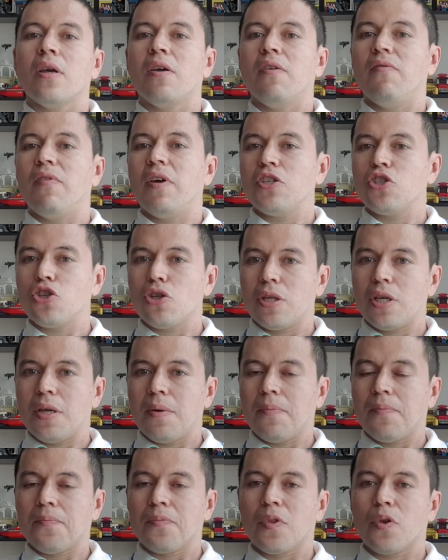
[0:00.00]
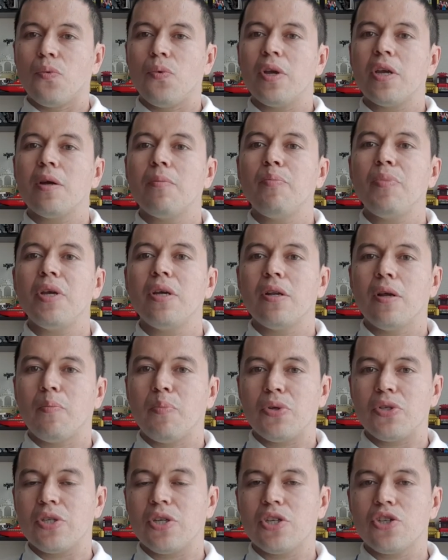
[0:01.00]
Eventually, we can be in a
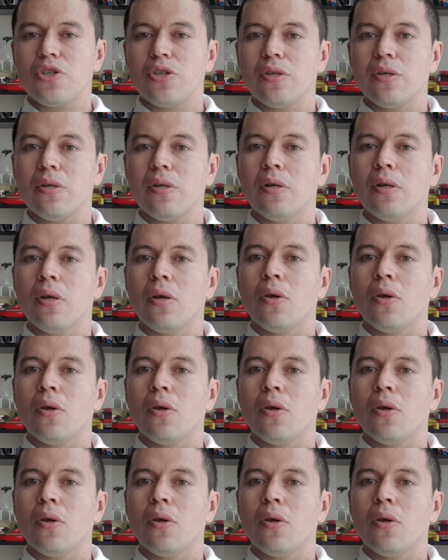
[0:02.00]
position